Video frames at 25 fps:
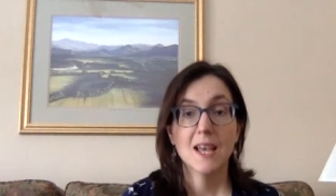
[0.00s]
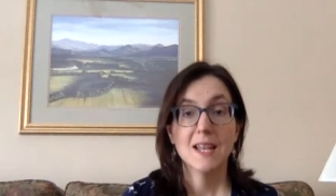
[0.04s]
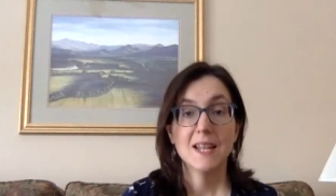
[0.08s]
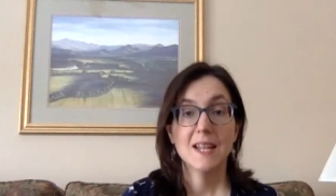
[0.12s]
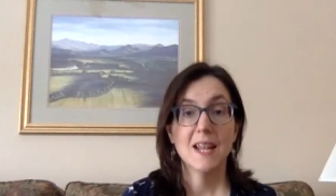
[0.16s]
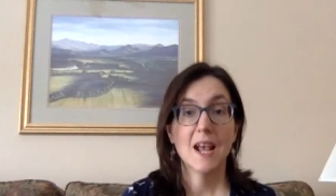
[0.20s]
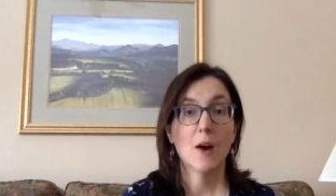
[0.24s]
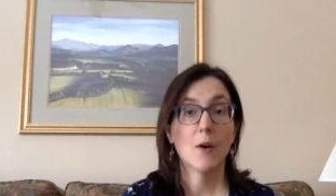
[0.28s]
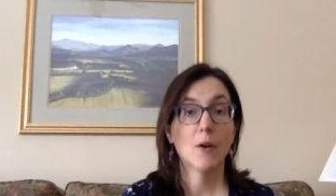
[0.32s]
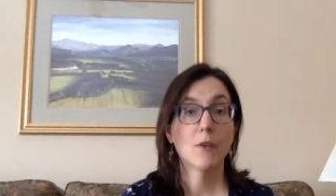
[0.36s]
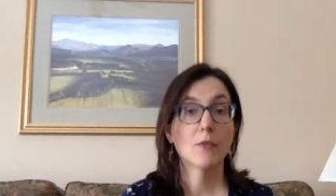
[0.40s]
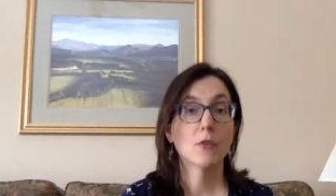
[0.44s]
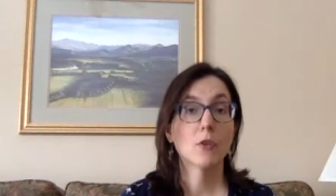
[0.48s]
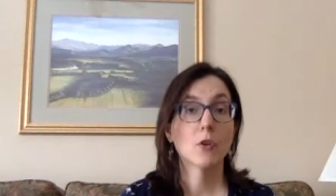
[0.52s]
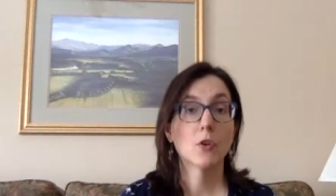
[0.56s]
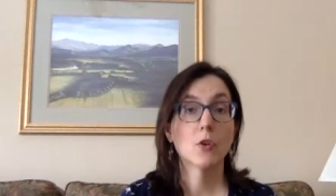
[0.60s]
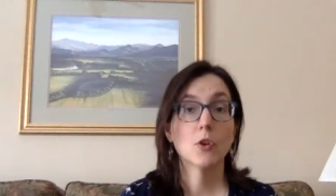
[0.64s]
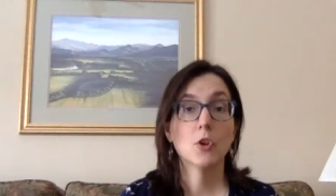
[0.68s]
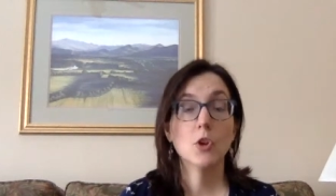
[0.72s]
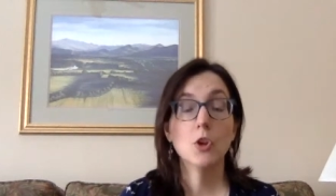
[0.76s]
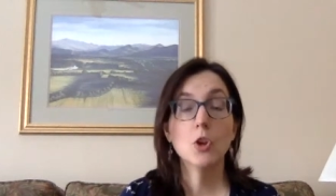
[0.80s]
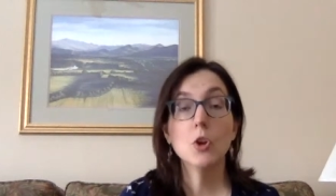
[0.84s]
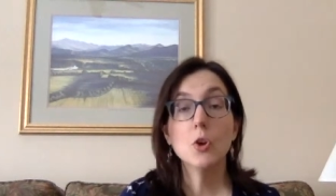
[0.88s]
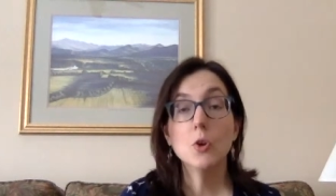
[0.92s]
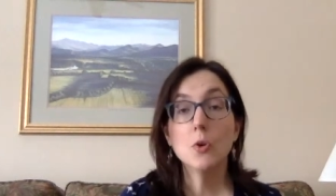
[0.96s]
Now, if you're
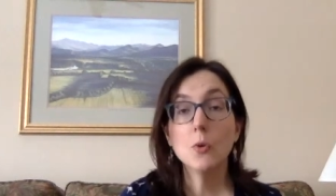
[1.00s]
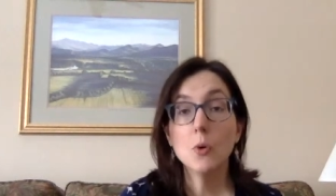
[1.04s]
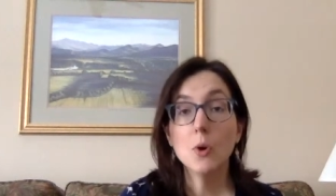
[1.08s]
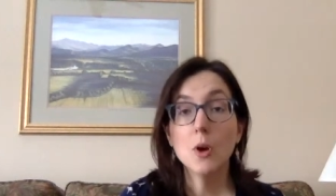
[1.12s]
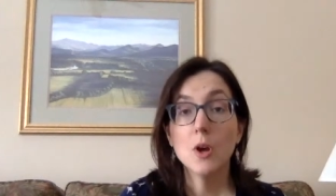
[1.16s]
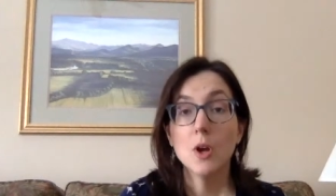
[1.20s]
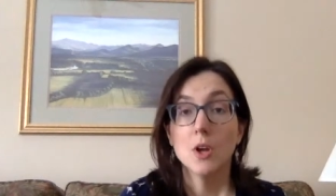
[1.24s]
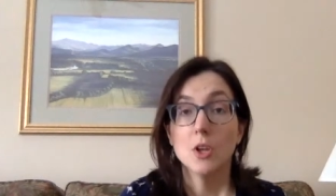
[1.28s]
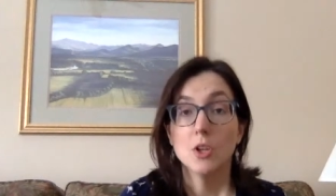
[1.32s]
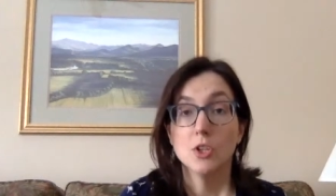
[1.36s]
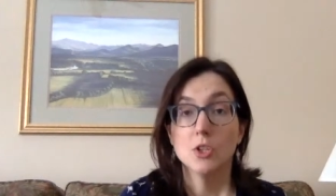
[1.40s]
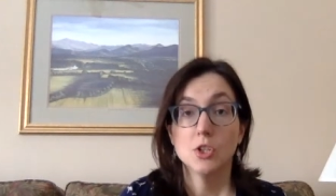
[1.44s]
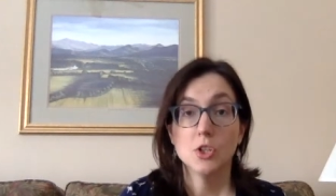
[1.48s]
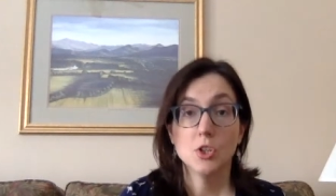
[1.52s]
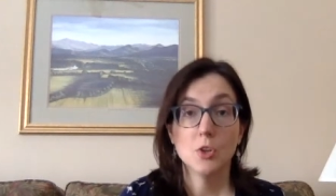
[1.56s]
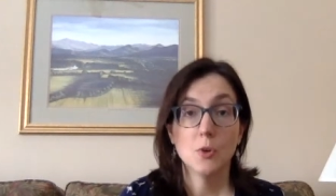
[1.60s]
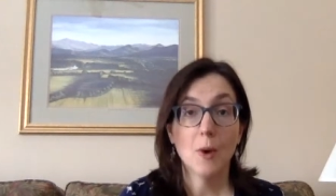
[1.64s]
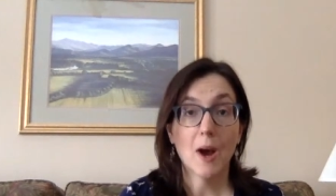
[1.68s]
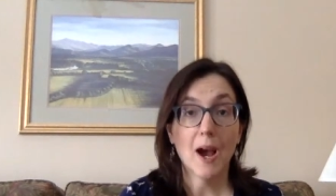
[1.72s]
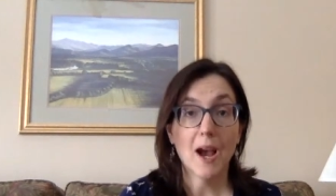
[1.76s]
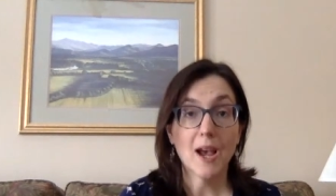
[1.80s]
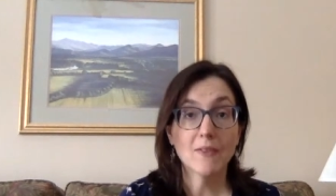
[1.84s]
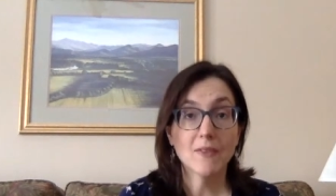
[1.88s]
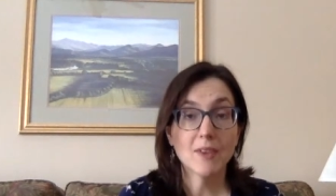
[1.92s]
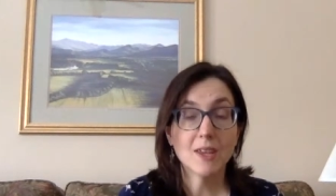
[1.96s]
new to
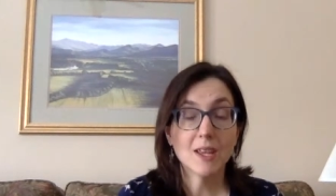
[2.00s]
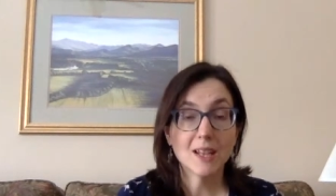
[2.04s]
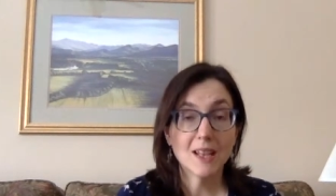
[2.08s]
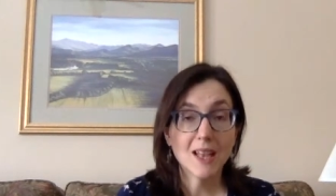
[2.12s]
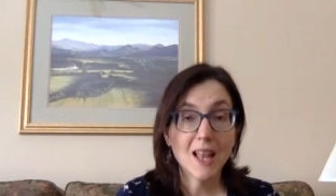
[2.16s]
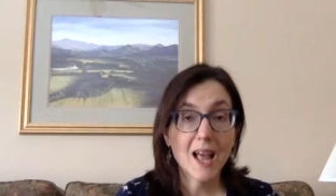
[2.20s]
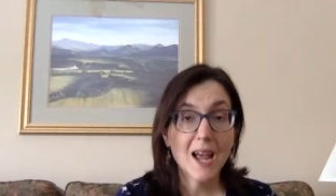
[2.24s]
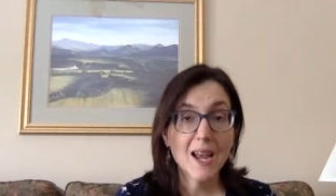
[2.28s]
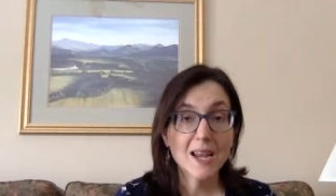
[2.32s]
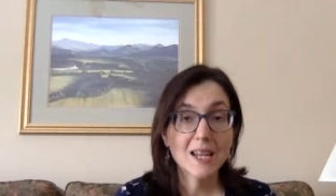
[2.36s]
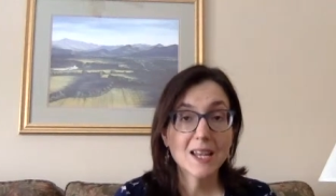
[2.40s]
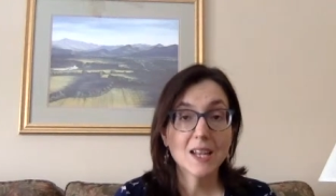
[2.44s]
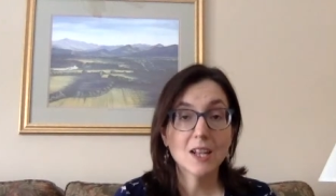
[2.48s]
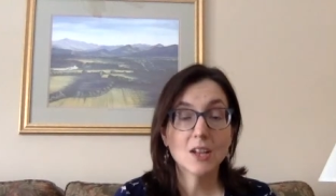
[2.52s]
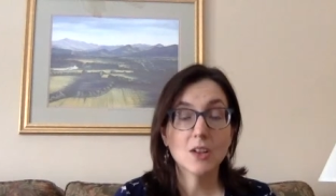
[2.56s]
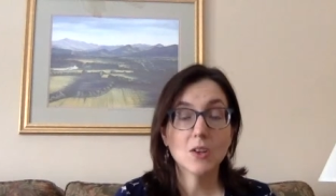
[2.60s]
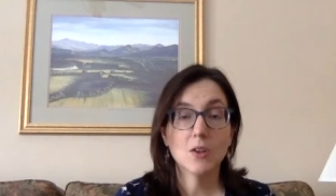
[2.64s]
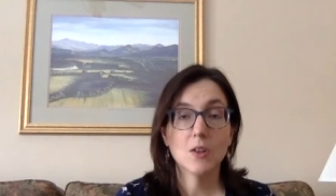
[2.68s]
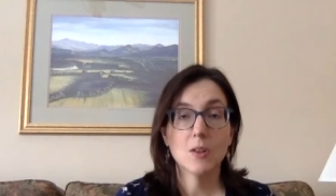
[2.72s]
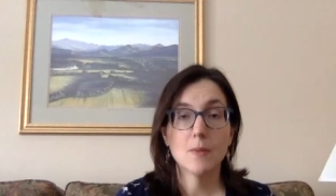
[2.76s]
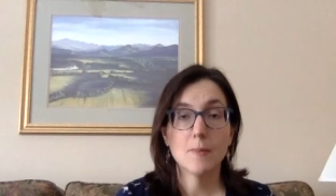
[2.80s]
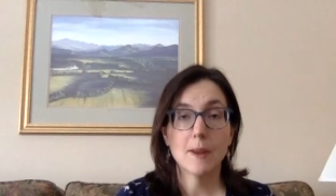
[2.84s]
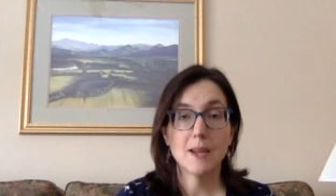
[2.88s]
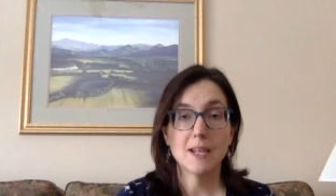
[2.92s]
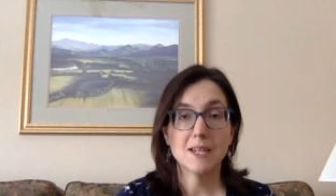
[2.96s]
Ivy and Light and
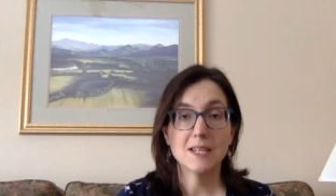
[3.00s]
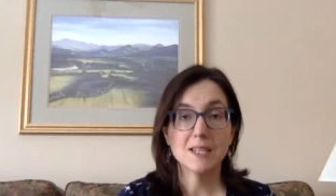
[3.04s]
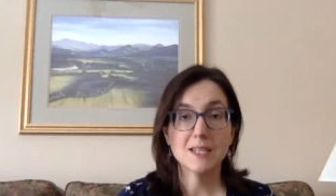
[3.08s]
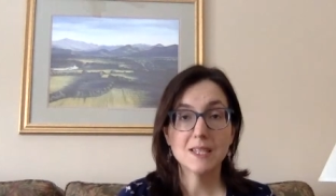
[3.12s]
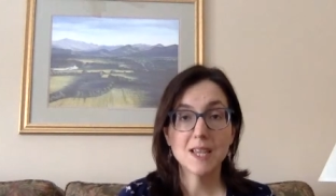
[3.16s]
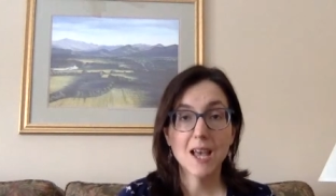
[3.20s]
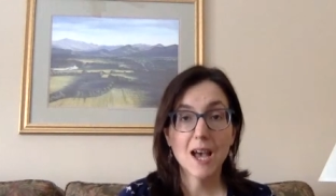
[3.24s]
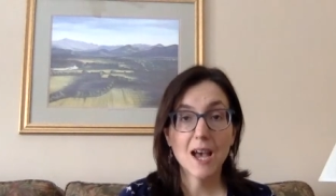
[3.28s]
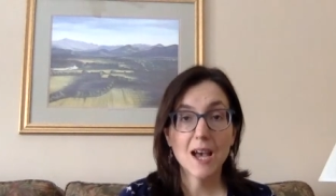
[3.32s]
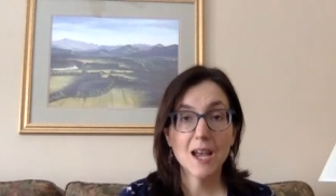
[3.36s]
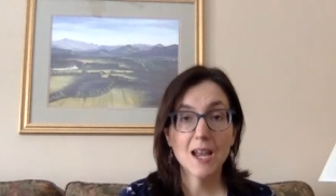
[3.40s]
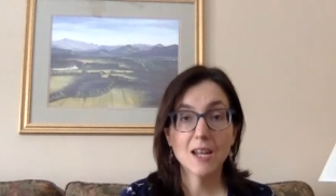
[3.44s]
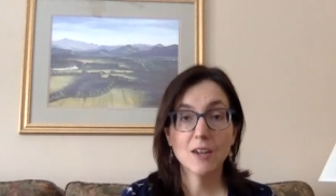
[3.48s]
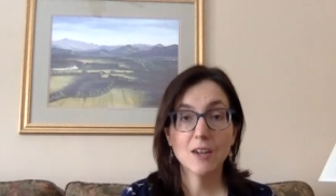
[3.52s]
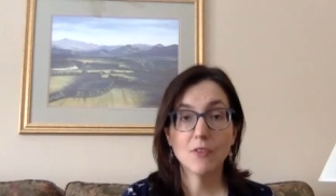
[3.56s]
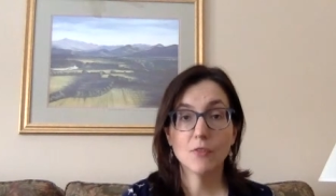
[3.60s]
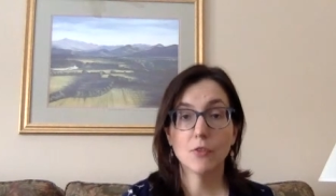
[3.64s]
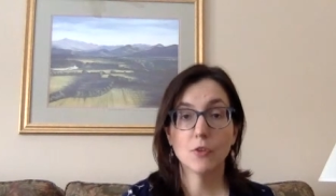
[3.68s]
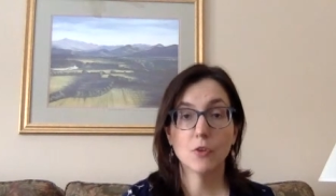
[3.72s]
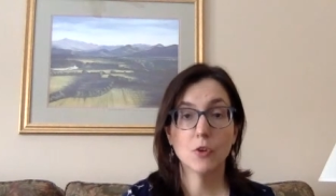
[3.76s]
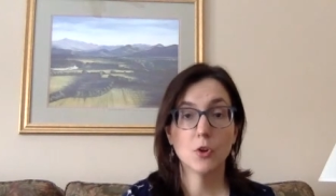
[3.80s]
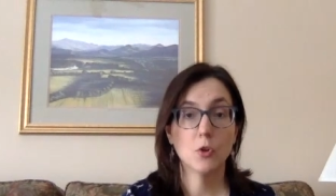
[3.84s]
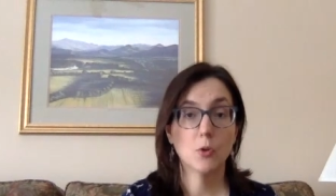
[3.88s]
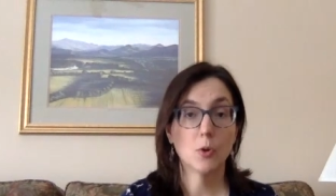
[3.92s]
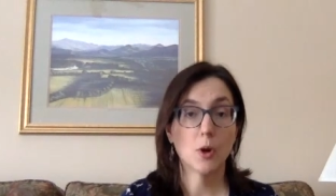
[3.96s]
Lula May Design, if you're
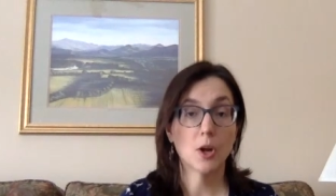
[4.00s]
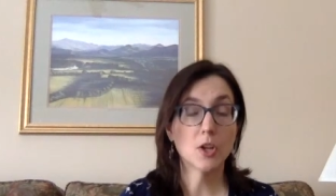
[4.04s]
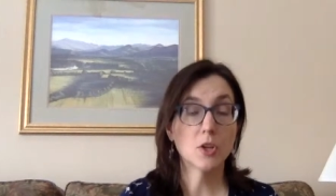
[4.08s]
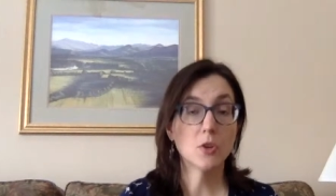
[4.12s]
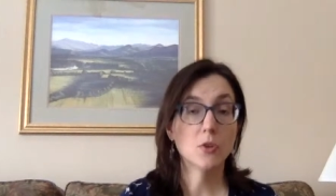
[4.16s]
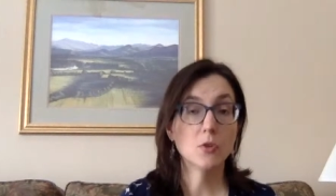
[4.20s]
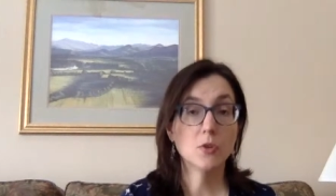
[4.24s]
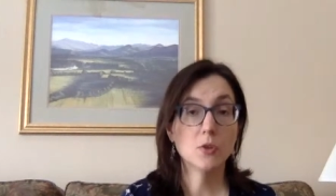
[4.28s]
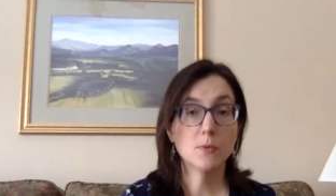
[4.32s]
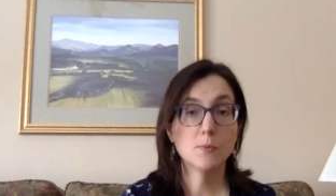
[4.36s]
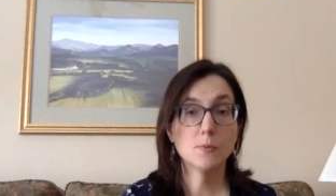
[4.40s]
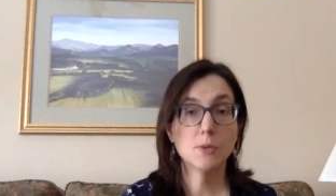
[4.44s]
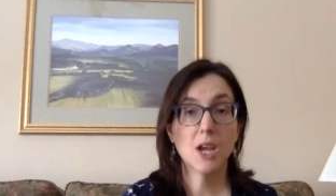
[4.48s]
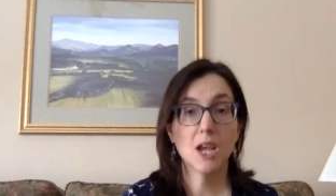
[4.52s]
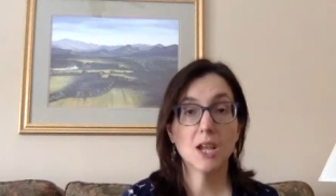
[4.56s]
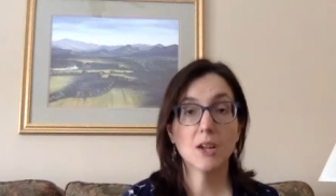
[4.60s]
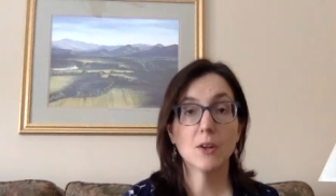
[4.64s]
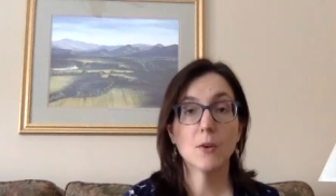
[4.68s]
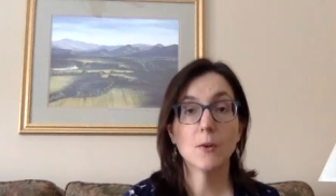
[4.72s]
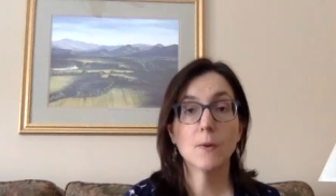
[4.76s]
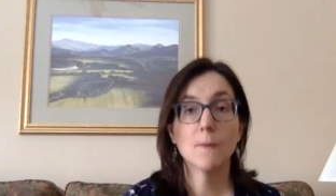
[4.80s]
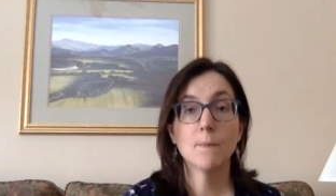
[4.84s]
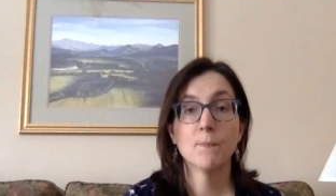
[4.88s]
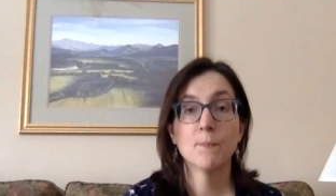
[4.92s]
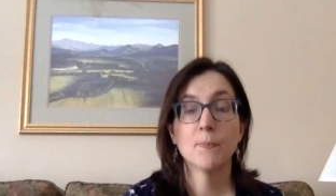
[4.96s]
new to our YouTube
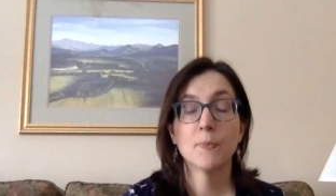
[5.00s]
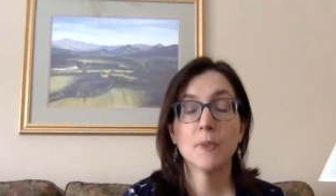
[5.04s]
channel,